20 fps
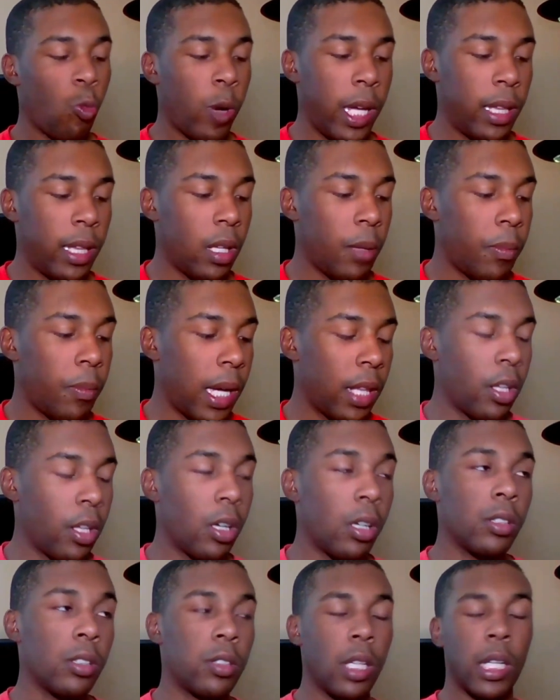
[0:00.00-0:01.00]
when the
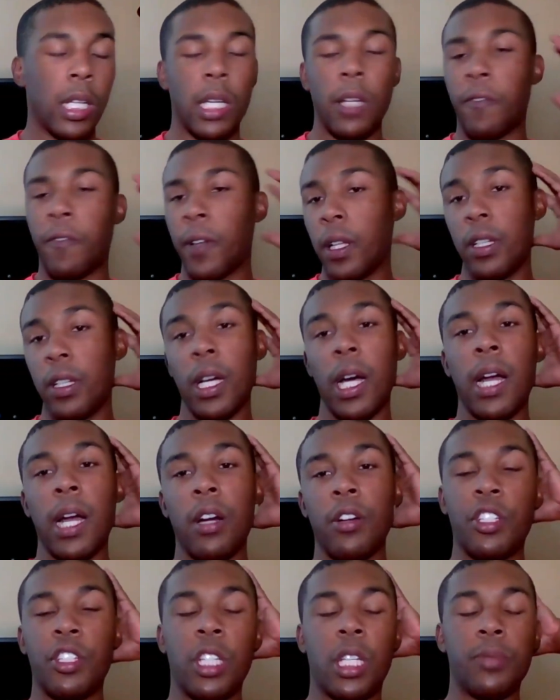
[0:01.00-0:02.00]
mother is looking for the
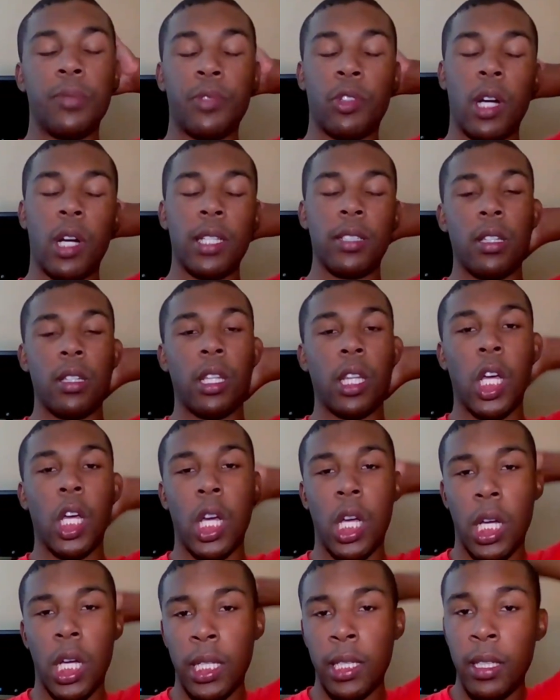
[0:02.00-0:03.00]
daughter, she comes across on the
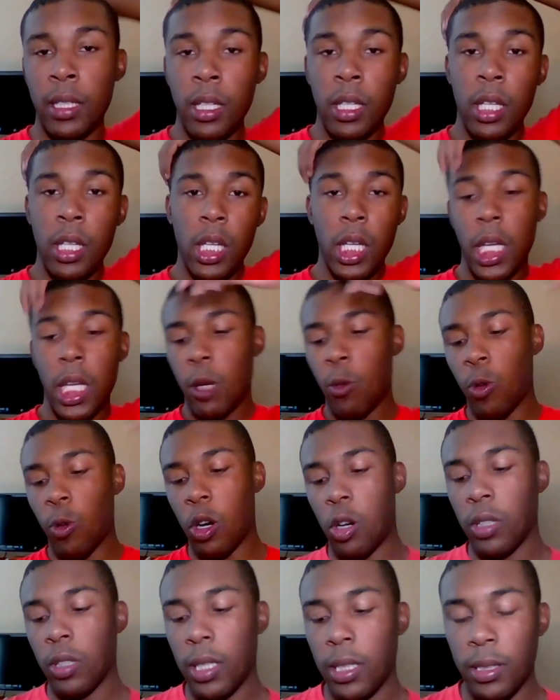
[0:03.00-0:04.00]
lawn.
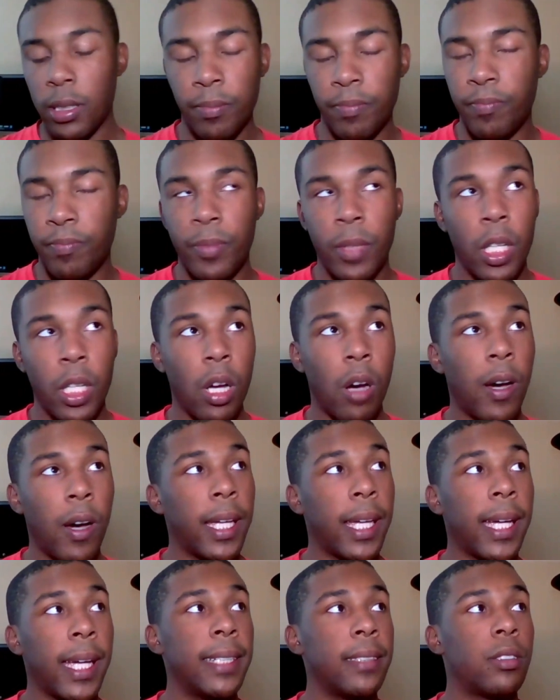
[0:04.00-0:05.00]
We're only, you know,
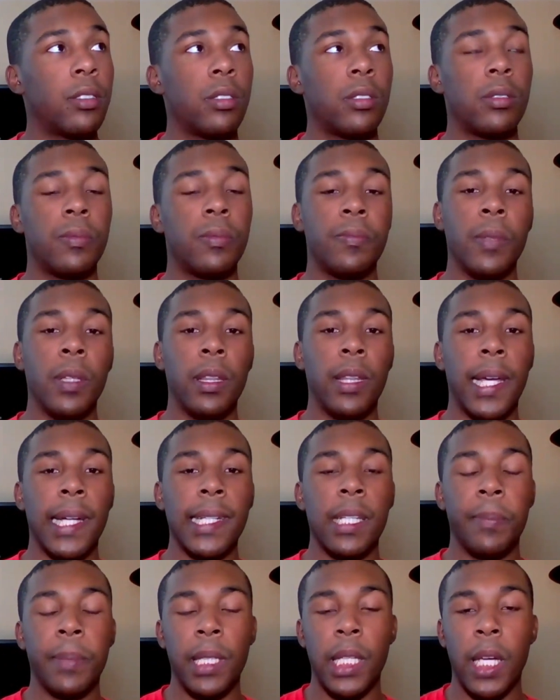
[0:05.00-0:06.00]
I guess,
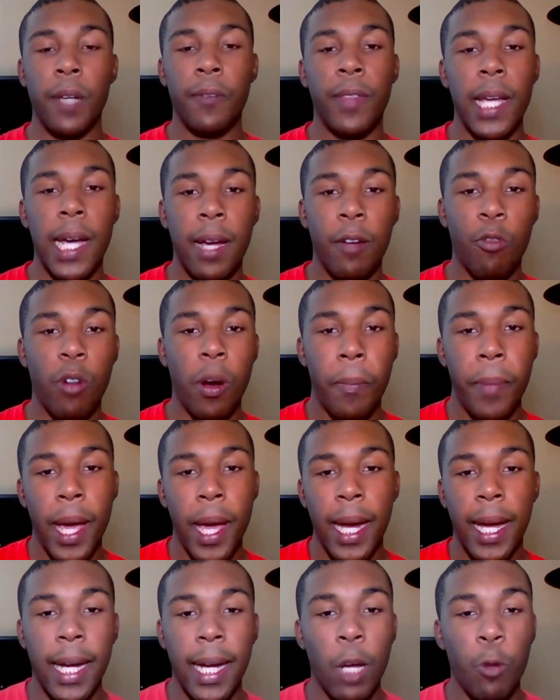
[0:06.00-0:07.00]
led to believe that
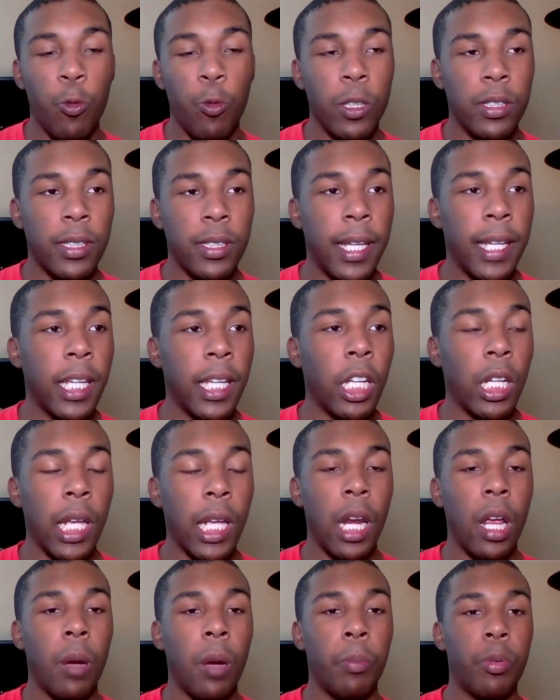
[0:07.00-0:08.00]
Rebecca was killed
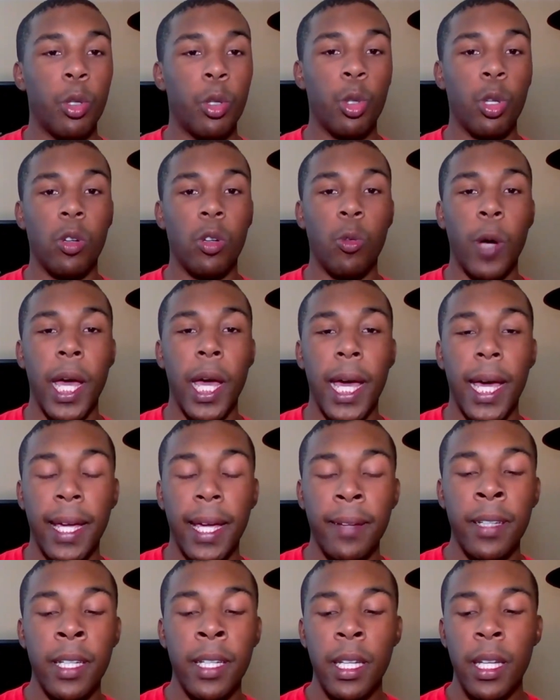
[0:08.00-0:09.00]
in a brutal
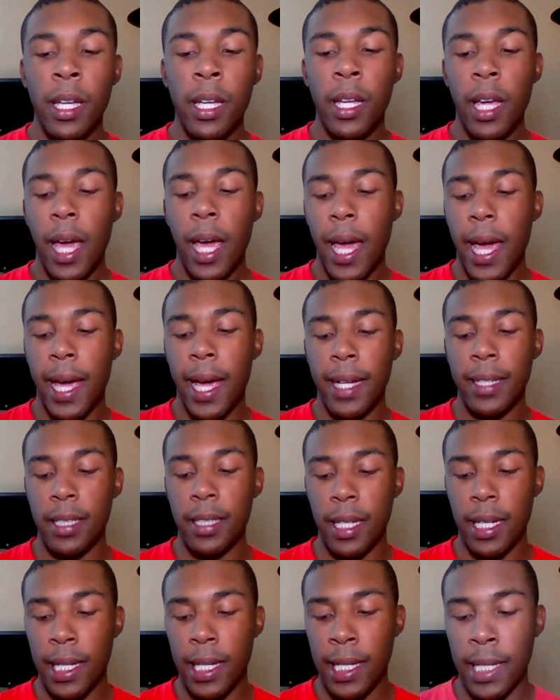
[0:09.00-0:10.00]
way.
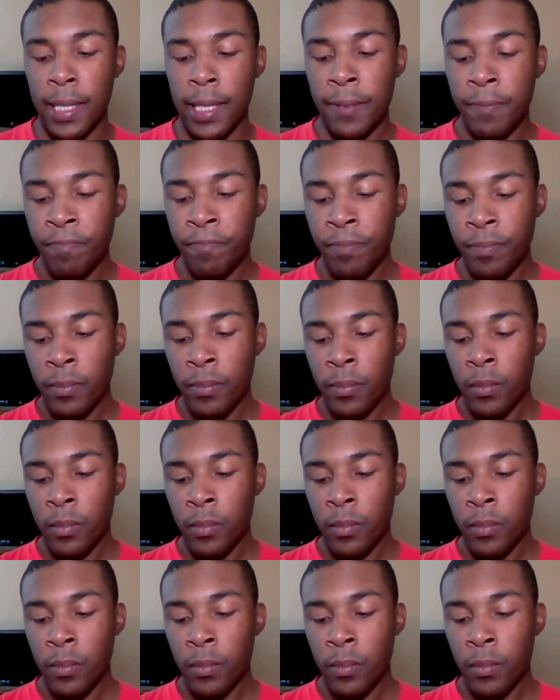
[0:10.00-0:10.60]
And the